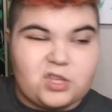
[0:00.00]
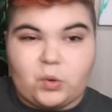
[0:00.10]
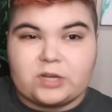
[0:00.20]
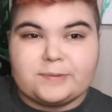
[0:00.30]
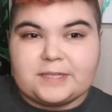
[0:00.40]

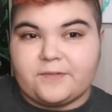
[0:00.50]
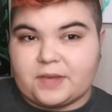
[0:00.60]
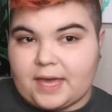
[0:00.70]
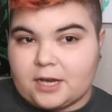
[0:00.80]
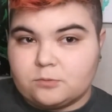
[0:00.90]
your
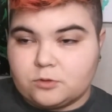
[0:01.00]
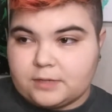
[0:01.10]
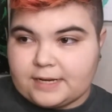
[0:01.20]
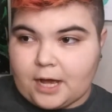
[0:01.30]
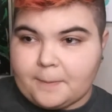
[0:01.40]
specific
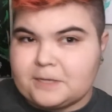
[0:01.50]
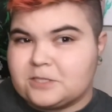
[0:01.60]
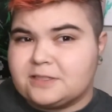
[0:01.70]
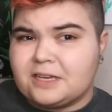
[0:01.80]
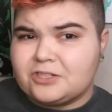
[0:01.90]
animal and how
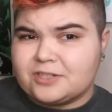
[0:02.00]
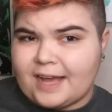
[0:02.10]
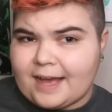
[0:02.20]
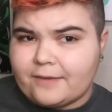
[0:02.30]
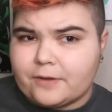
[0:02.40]
much they should
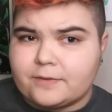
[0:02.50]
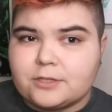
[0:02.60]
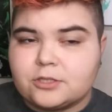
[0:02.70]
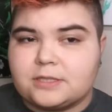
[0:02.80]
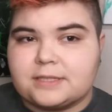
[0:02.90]
have of
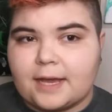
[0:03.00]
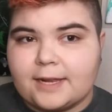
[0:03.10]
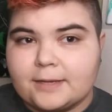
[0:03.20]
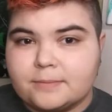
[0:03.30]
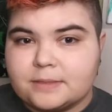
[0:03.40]
each of these
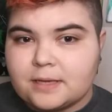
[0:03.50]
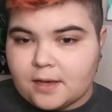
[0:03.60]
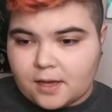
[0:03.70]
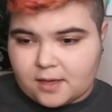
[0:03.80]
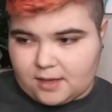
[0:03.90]
items,
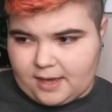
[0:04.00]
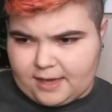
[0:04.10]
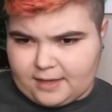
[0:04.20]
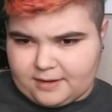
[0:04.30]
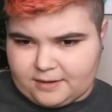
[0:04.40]

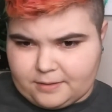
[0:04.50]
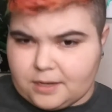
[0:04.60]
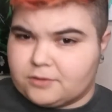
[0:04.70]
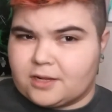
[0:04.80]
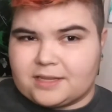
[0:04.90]
and
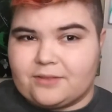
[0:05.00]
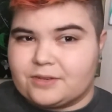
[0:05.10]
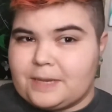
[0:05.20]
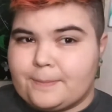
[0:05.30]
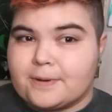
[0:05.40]
you know, talk to other
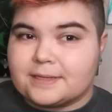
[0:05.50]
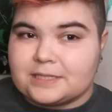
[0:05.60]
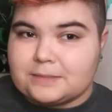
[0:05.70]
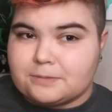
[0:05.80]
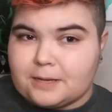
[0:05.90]
keepers that
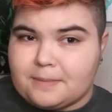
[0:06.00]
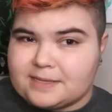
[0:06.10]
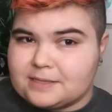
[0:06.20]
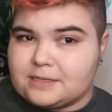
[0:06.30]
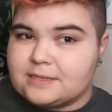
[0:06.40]
keep them.
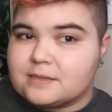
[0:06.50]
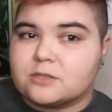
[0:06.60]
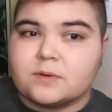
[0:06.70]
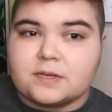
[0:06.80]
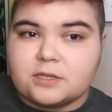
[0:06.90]
That's the
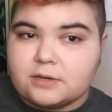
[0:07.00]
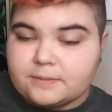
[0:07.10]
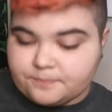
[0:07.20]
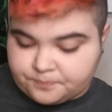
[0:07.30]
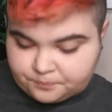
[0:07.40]
easiest way to do
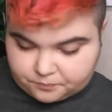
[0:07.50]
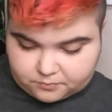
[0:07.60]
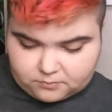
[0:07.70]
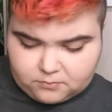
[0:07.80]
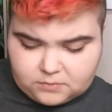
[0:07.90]
it.
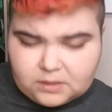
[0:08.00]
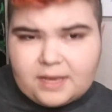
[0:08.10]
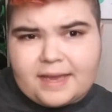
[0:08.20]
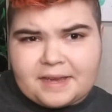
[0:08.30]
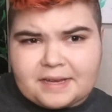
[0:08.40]

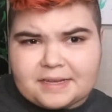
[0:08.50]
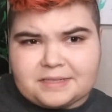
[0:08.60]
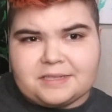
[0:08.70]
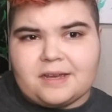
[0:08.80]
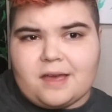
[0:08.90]

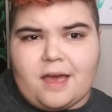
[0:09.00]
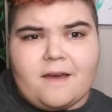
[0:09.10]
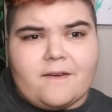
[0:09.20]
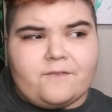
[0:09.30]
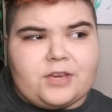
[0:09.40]
And
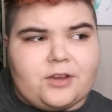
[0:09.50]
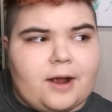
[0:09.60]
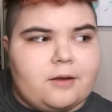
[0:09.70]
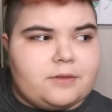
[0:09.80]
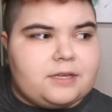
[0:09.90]
figure
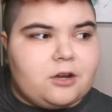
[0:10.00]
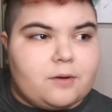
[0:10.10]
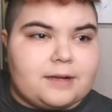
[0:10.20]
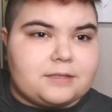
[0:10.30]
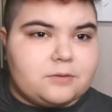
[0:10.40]
out the
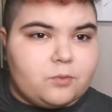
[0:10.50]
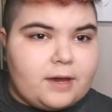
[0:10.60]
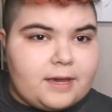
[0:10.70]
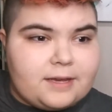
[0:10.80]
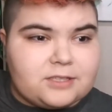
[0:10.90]
correct
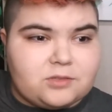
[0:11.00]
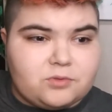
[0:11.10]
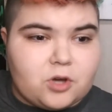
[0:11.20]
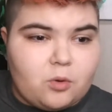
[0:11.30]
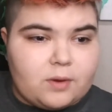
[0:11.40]
way, because you
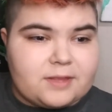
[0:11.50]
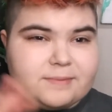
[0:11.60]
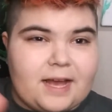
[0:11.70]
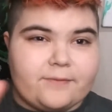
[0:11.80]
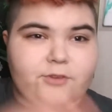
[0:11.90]
don't want them
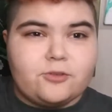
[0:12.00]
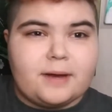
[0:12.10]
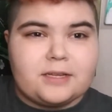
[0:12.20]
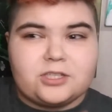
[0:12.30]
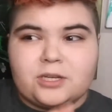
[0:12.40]
to have too
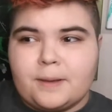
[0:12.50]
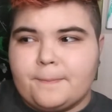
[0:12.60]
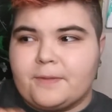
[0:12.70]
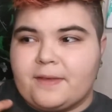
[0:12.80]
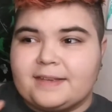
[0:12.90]
much,
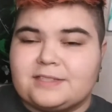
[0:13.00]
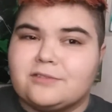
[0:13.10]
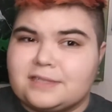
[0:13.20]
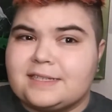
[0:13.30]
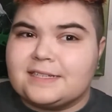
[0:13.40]
but they
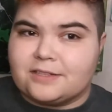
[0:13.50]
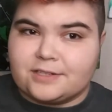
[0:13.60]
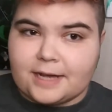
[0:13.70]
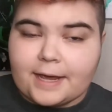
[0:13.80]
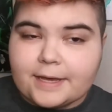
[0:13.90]
still need it in their
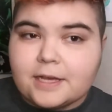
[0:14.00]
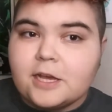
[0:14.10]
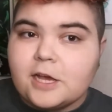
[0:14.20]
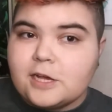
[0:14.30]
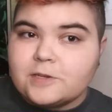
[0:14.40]
diet.
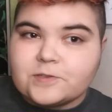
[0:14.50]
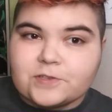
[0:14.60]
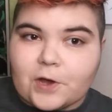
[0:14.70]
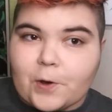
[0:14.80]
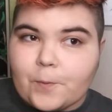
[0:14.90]

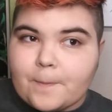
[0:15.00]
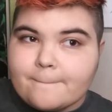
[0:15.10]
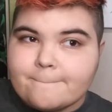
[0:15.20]
So